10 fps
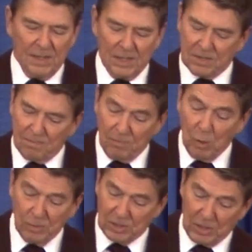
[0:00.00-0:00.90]
Just
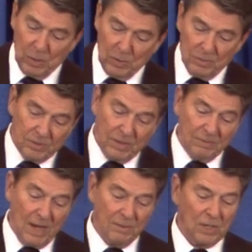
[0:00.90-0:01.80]
moments ago, it
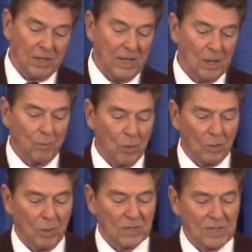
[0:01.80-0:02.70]
seemed I was at the
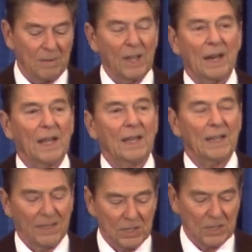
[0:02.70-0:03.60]
airport where some of that
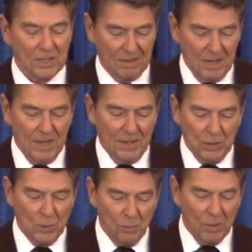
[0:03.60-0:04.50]
hay is,
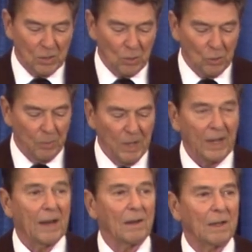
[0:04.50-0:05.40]
as you've been told, being
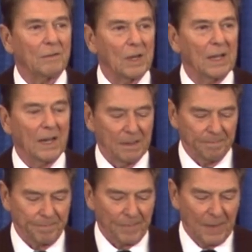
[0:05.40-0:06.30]
airlifted in,
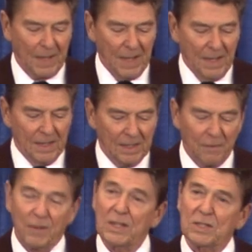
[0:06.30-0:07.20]
and the
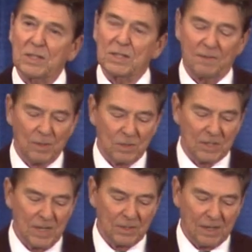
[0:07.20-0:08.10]
faces of those
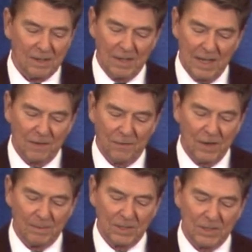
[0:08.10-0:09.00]
South Carolina
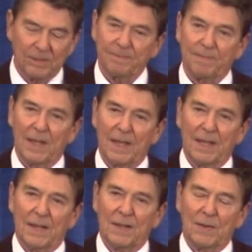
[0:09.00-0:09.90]
farmers.
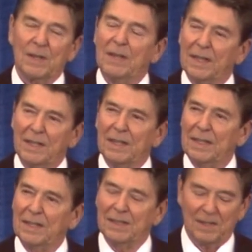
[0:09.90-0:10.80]
What
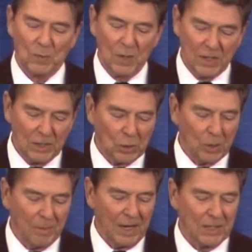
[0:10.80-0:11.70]
dignity and what
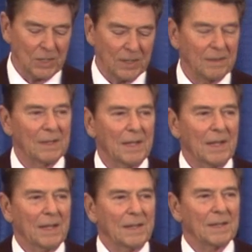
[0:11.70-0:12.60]
determination
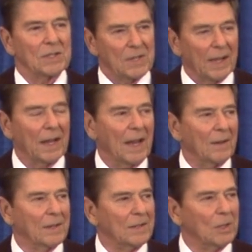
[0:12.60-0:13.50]
to stick it
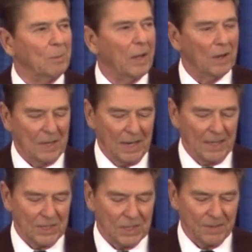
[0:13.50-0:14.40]
out until better
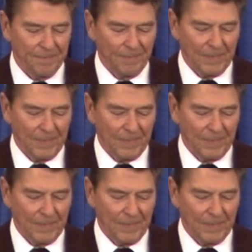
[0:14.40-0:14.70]
days.